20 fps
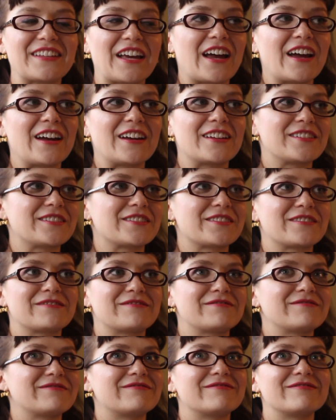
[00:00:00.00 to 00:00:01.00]
that,
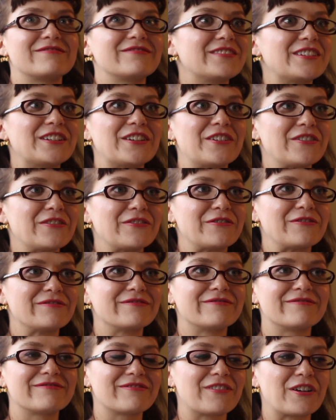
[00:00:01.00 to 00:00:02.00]
you know,
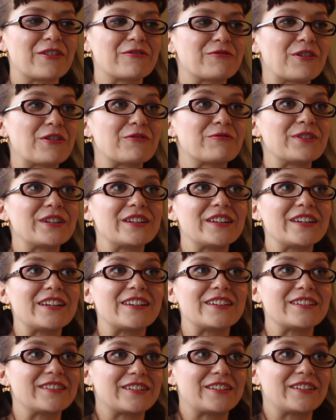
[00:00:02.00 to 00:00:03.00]
are really
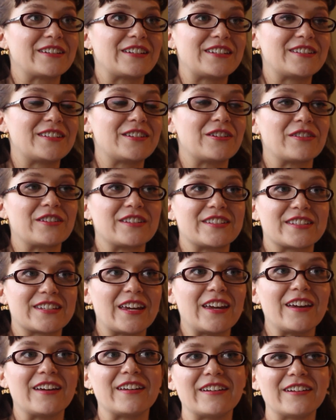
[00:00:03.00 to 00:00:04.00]
easy on the
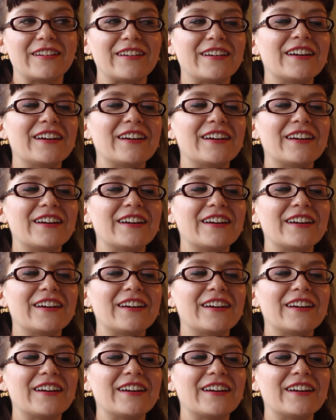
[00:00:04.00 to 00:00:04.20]
skin.